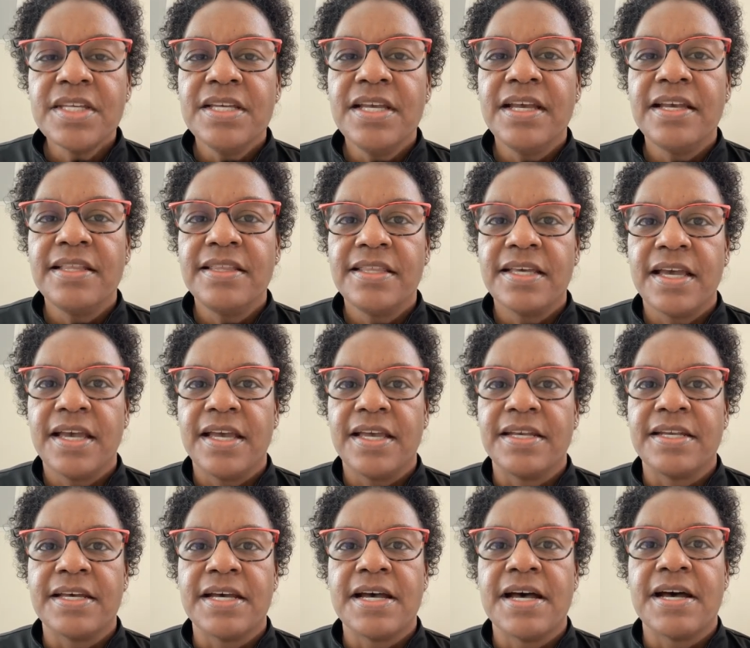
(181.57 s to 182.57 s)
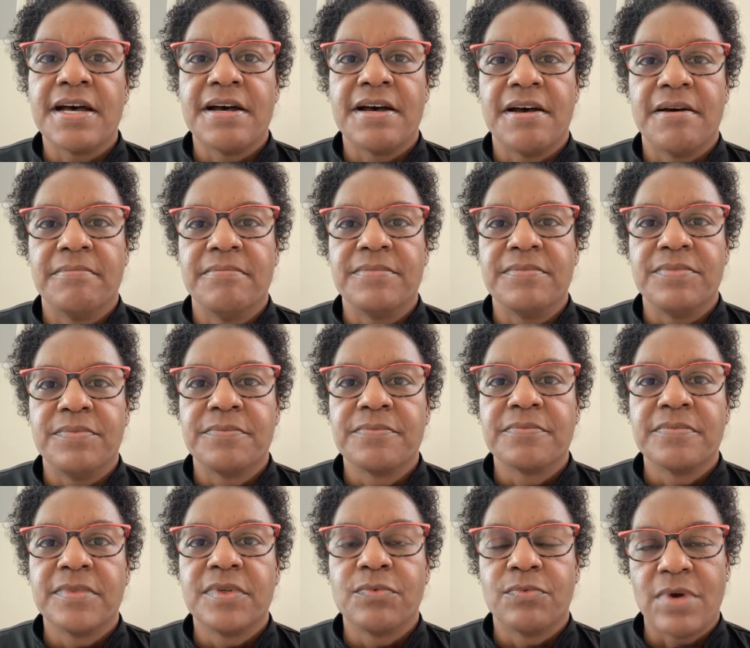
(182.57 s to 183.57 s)
and then
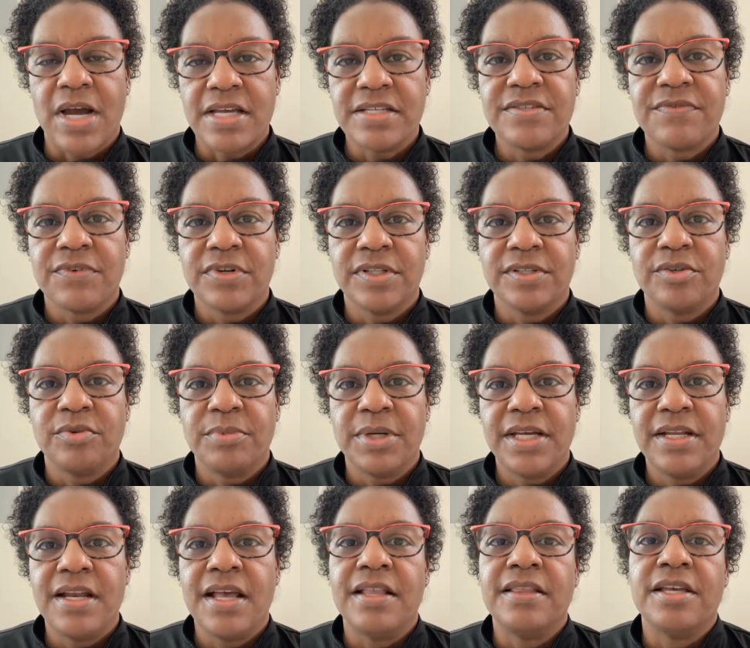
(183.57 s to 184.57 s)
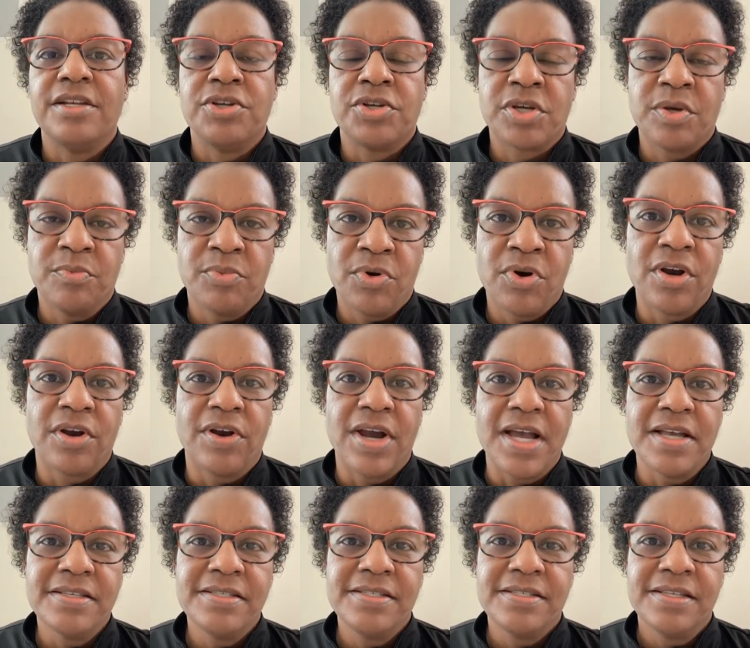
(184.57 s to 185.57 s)
rest for a little bit, and then you can
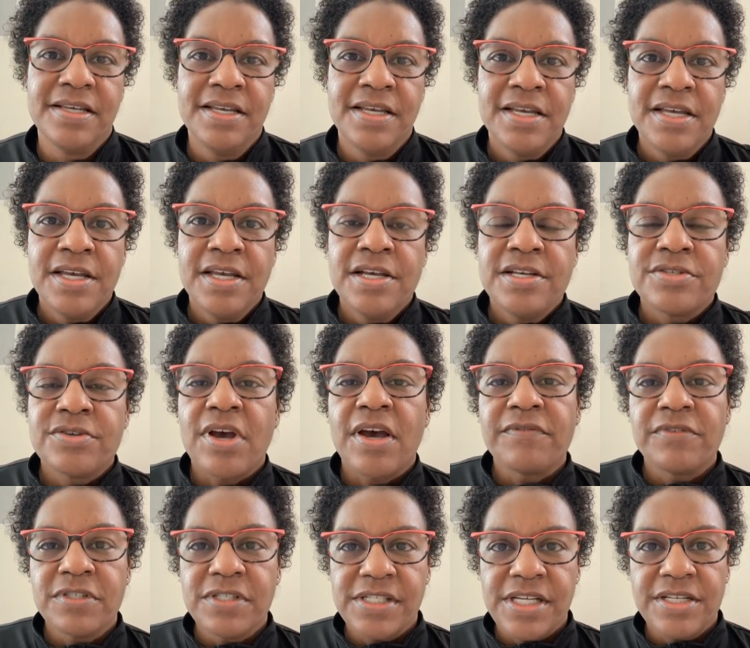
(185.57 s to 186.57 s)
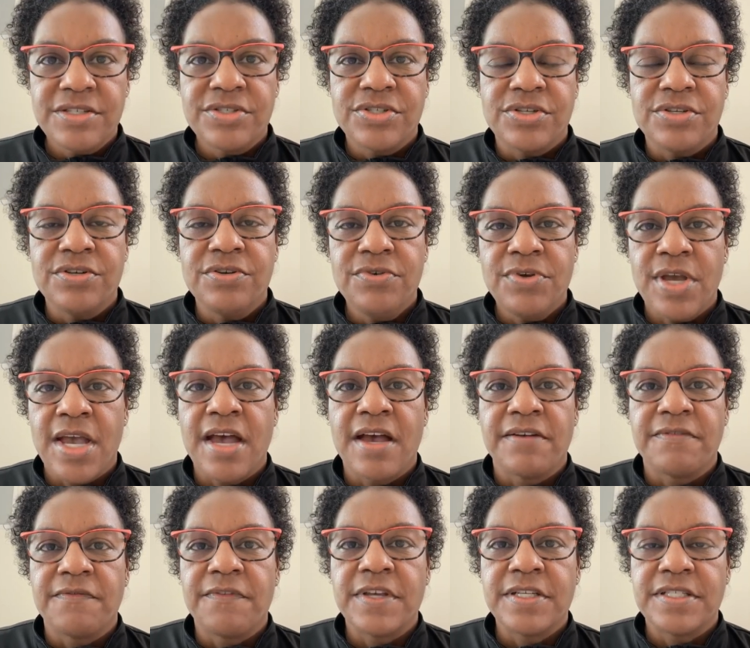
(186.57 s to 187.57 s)
progress. So after stage 2, you
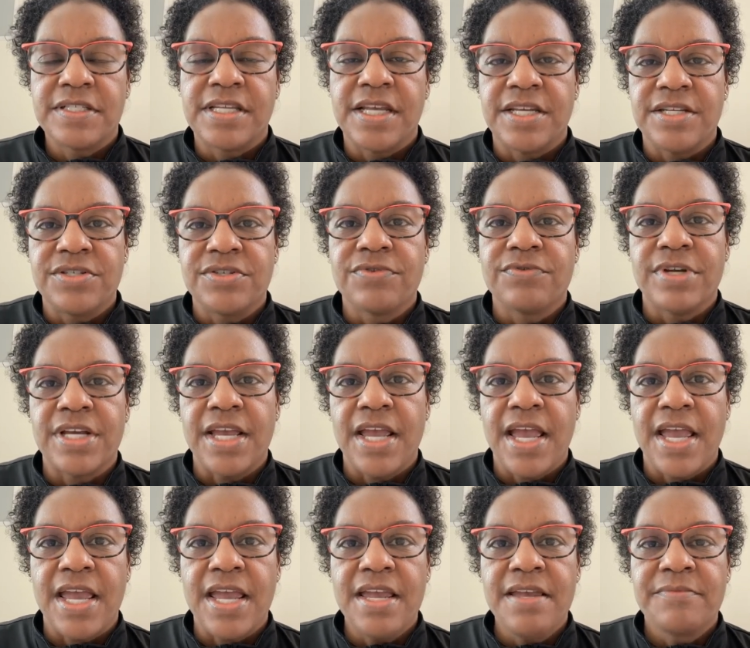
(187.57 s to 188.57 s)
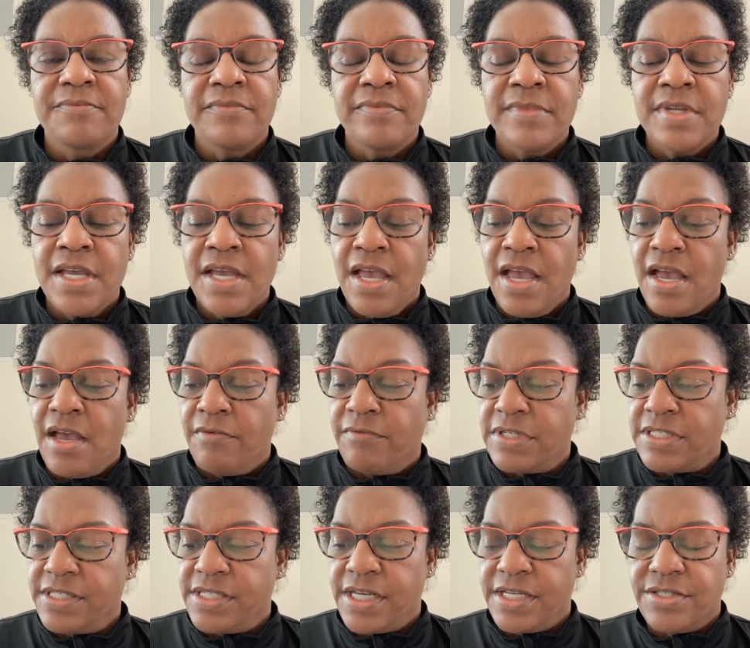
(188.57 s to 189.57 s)
have stage 3A. And
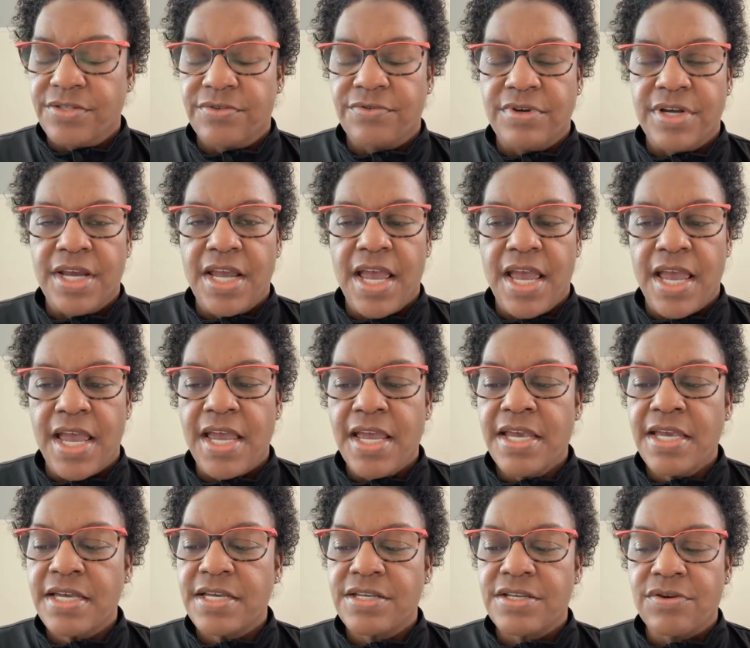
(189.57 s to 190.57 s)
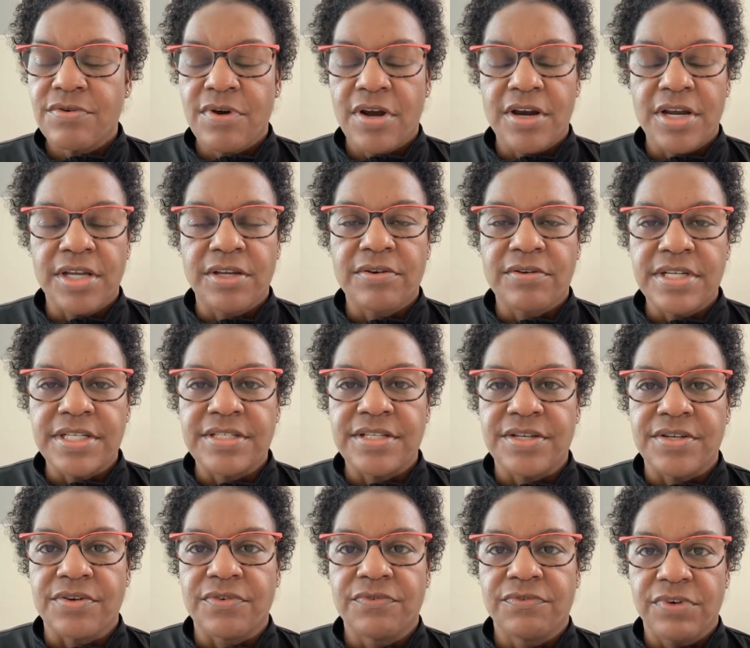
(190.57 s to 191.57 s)
with stage 3A, you are
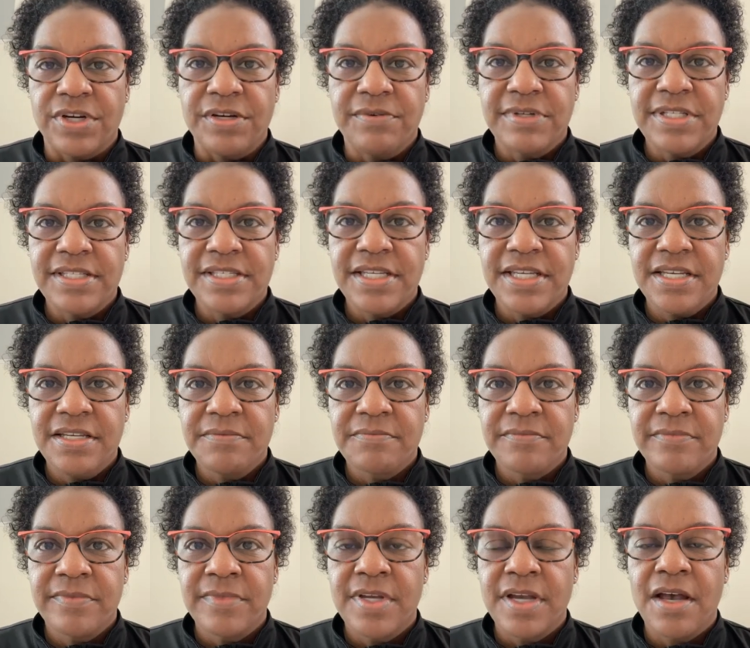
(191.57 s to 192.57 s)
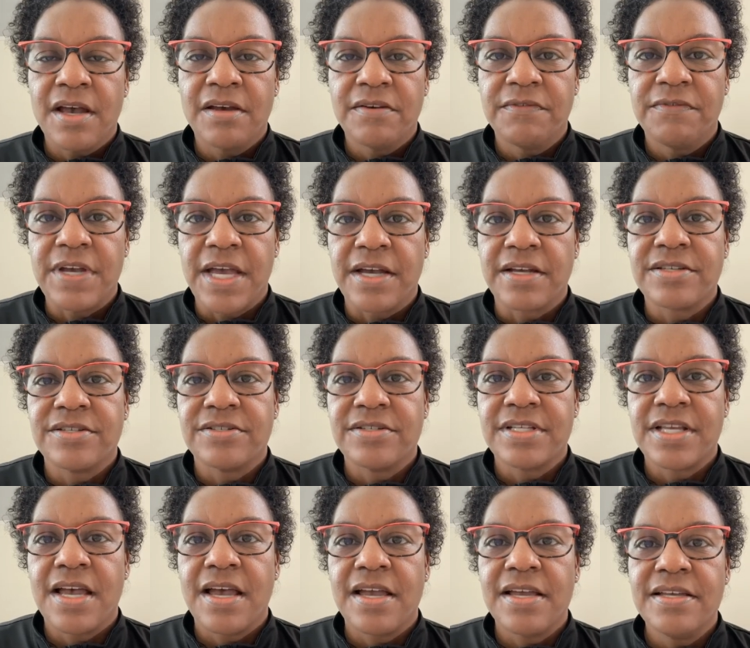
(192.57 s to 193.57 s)
increasing your frequency of
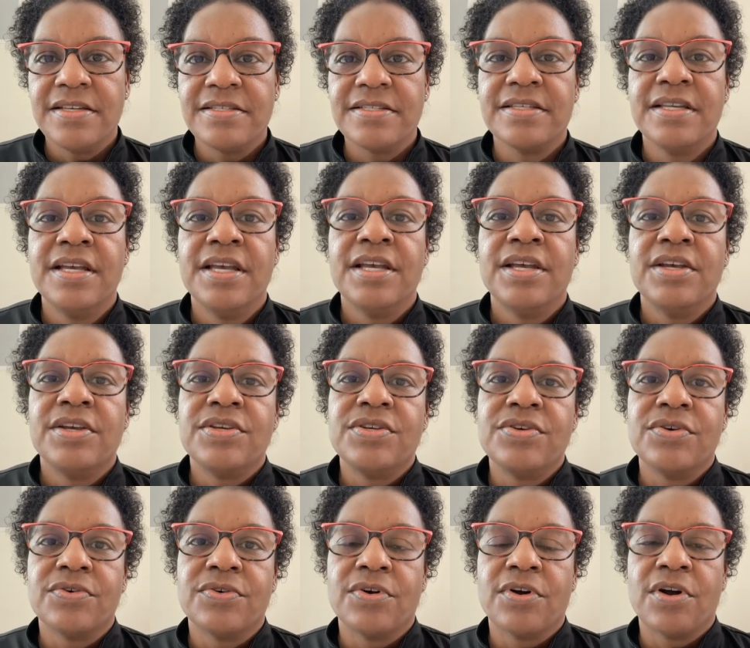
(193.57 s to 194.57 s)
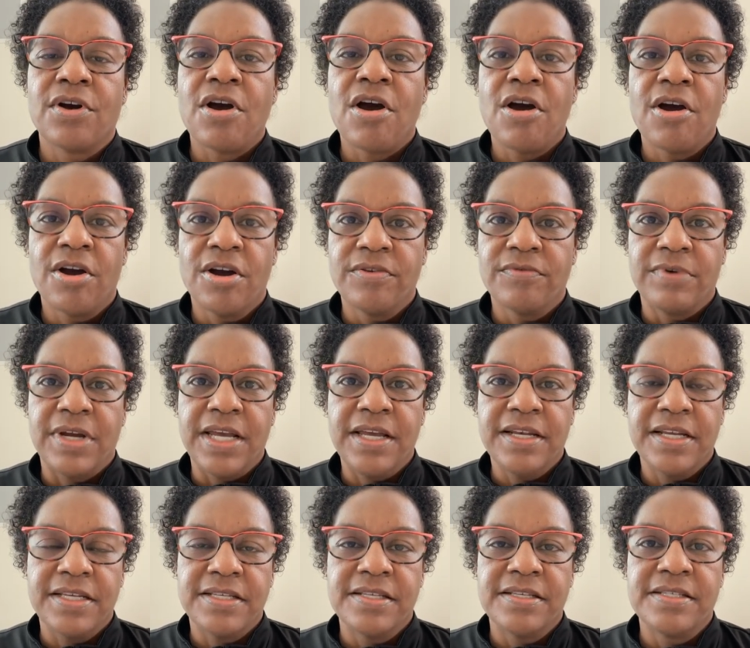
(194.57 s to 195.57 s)
exercise. Your heart
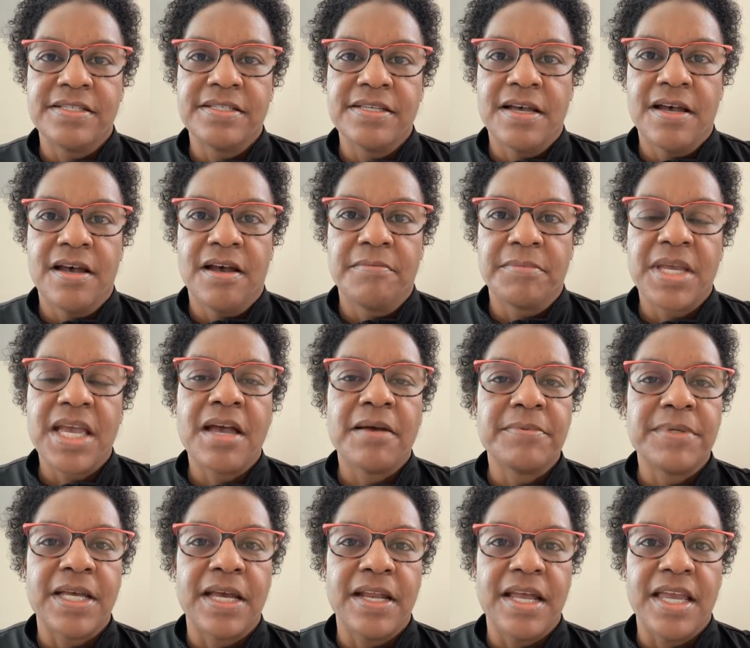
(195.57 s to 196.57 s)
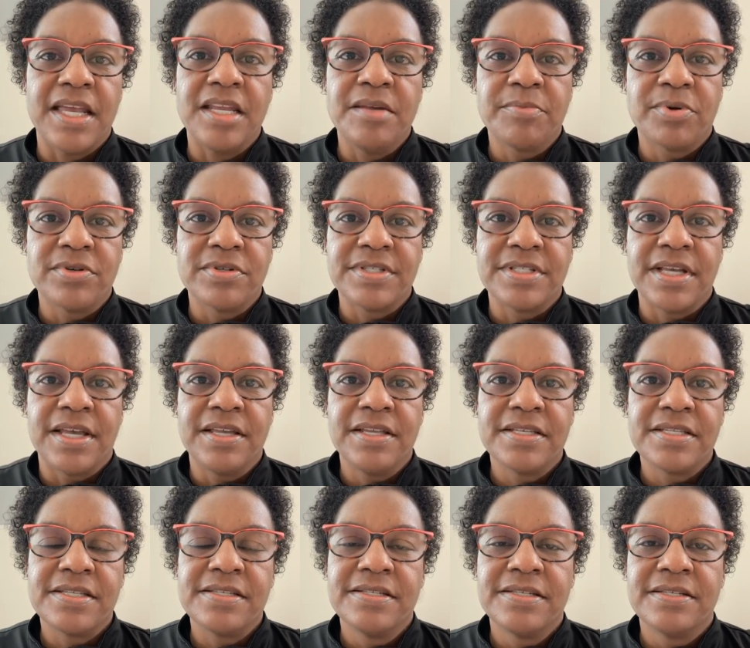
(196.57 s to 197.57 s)
rate is kept at
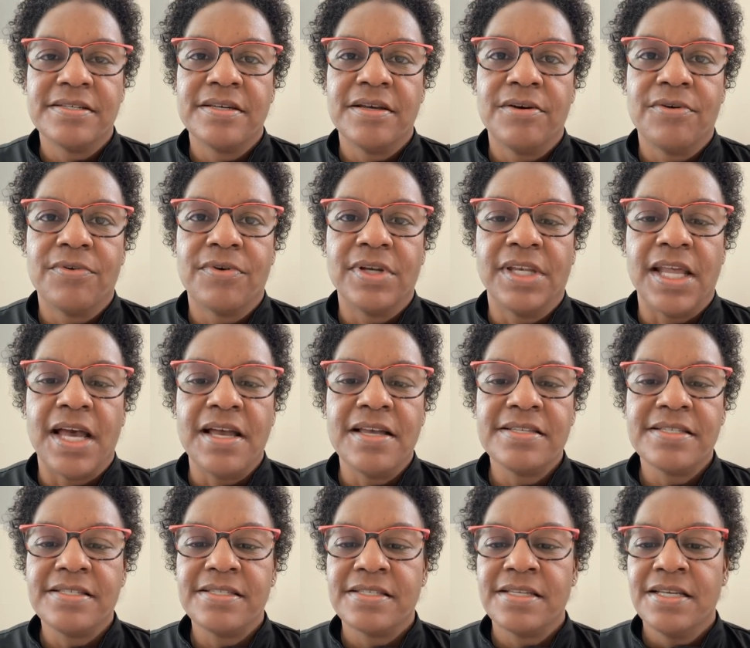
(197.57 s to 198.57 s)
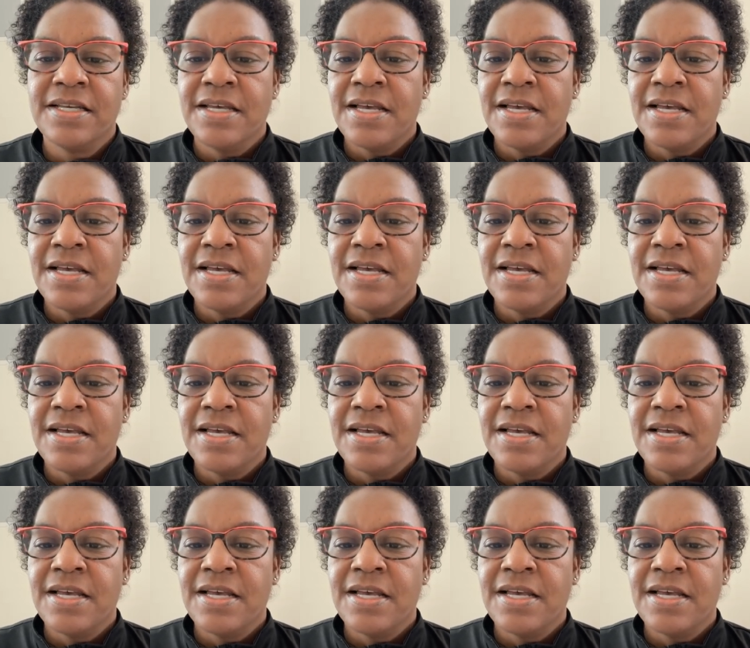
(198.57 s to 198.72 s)
80% or less.